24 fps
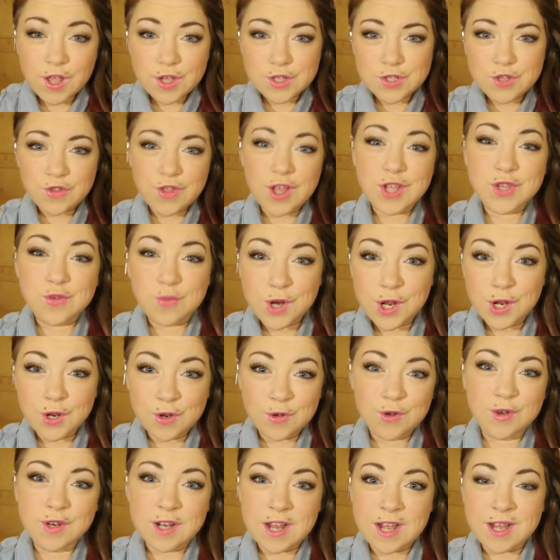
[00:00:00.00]
So that's what it
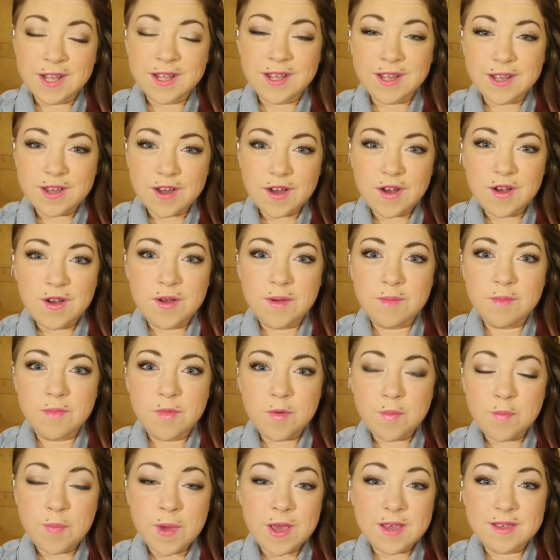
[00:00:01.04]
looked like.
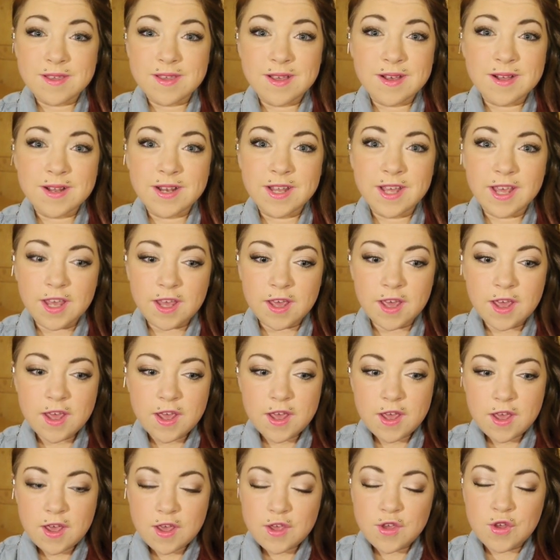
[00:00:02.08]
Um, basically,
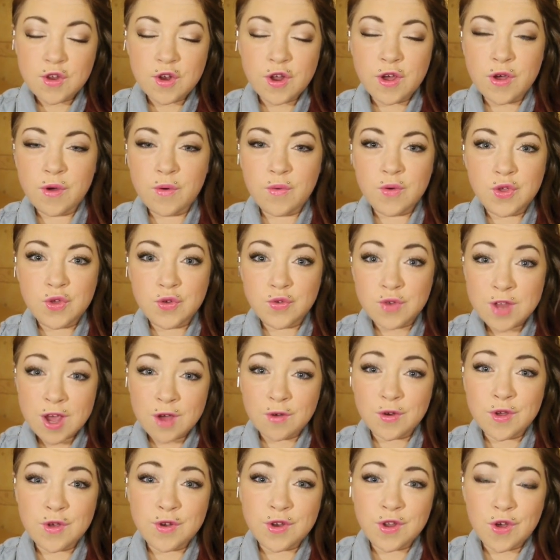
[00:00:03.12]
you know, you
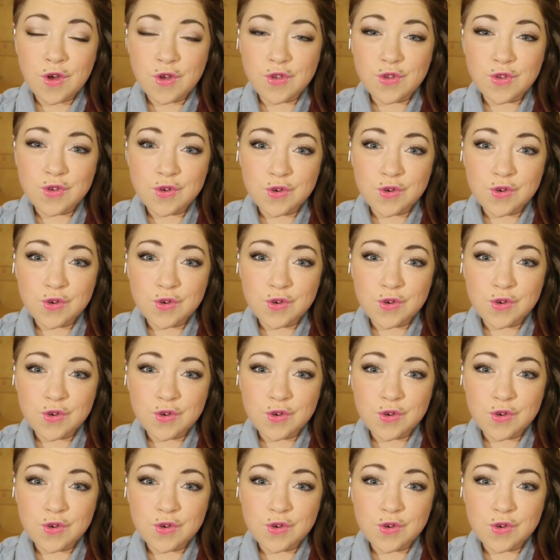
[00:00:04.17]
download it on